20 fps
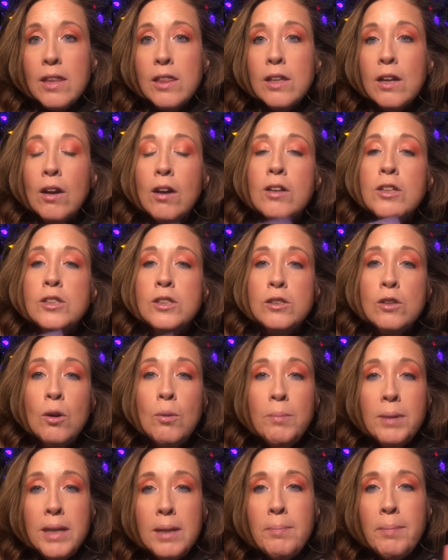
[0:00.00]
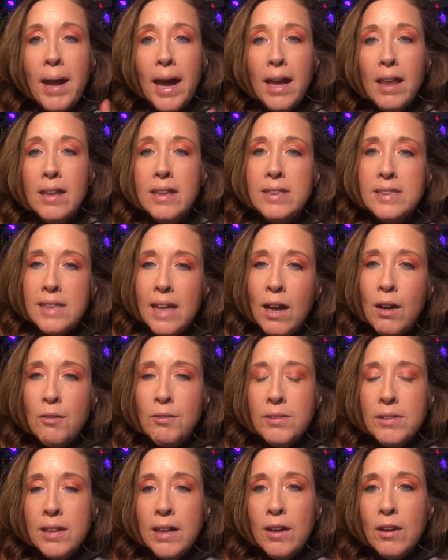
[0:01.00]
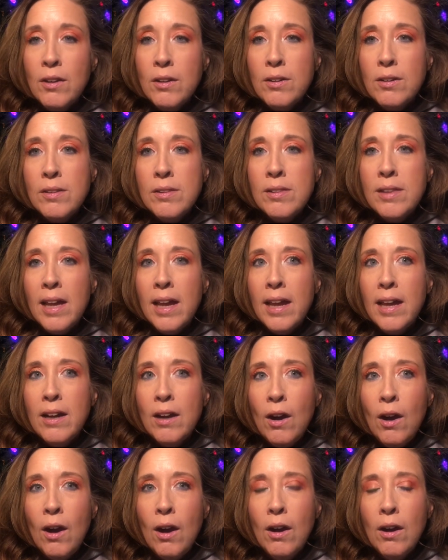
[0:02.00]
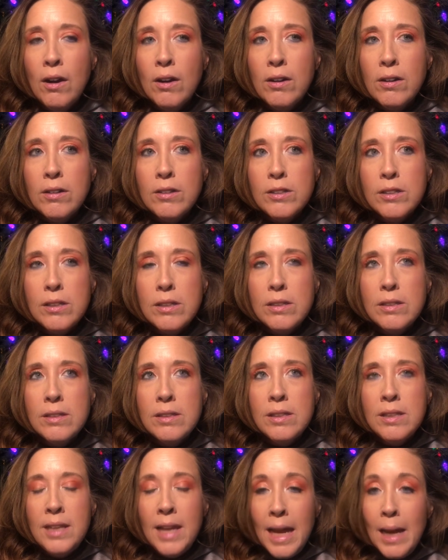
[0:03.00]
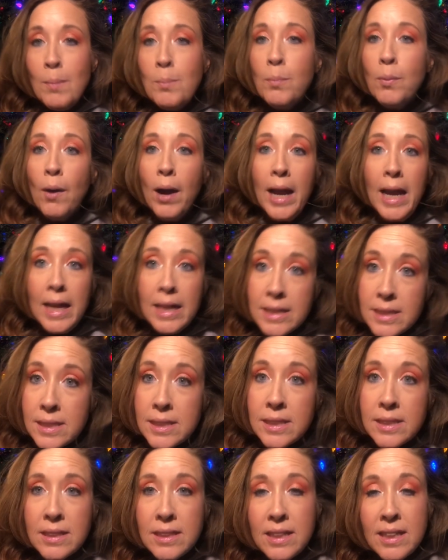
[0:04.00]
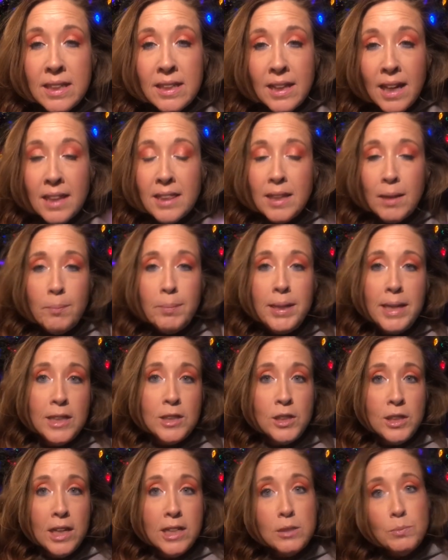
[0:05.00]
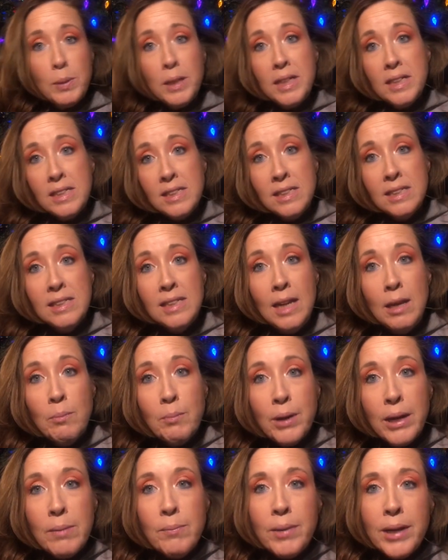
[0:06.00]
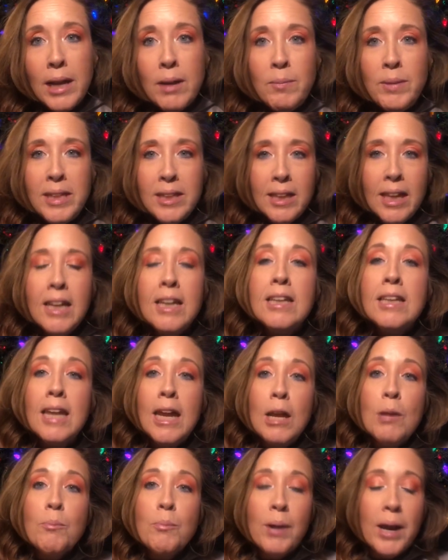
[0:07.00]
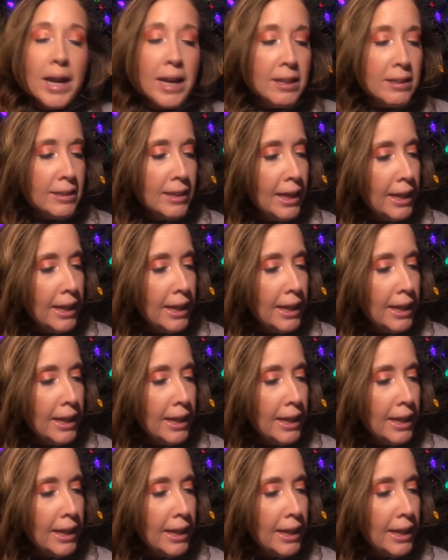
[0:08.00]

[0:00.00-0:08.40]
There are so many palettes out there that are name brand, and not that BH Cosmetics isn't name brand, but I mean like name brand,